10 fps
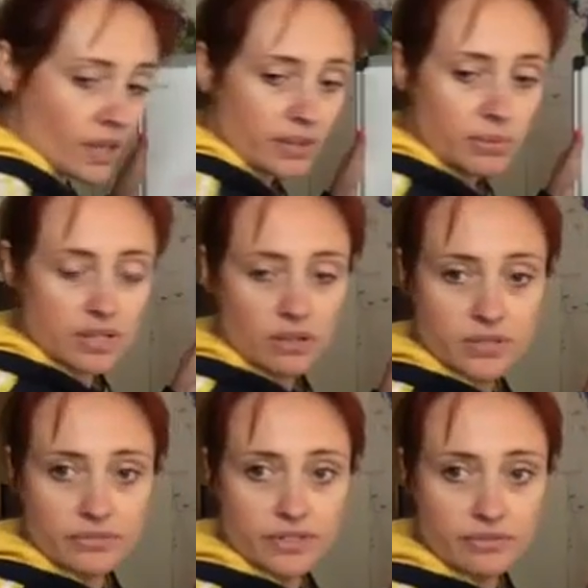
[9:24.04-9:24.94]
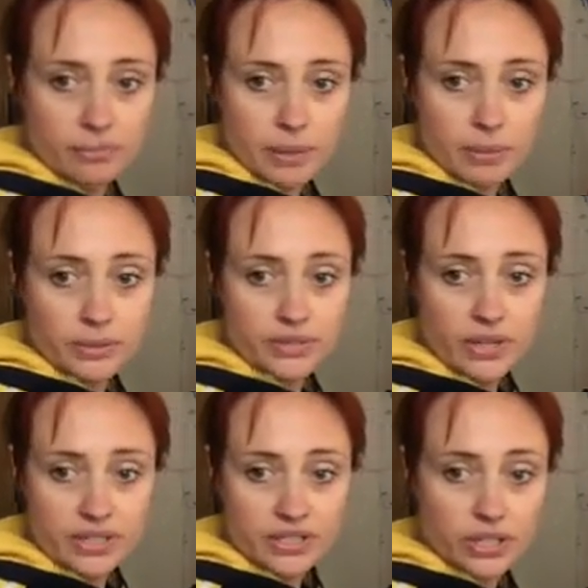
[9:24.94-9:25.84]
was lots of different people
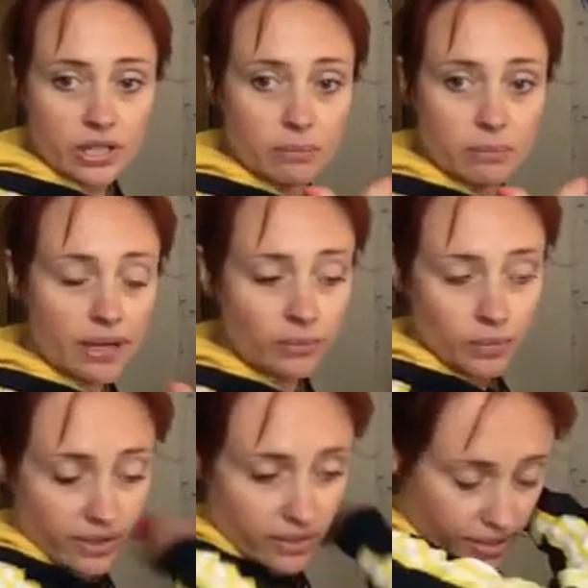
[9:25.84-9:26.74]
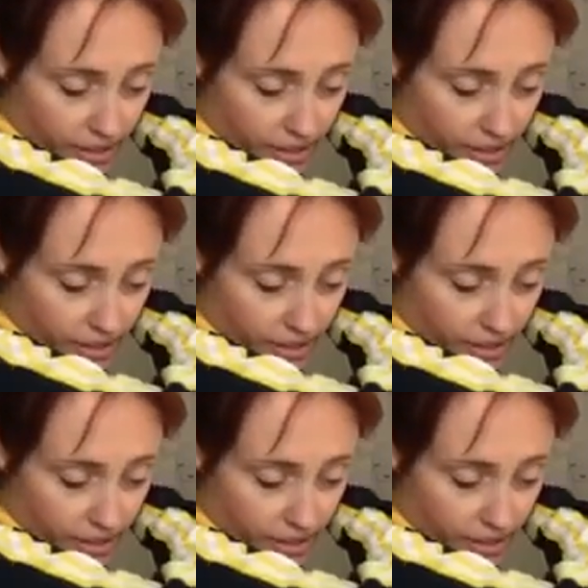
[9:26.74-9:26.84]
starting to come out with,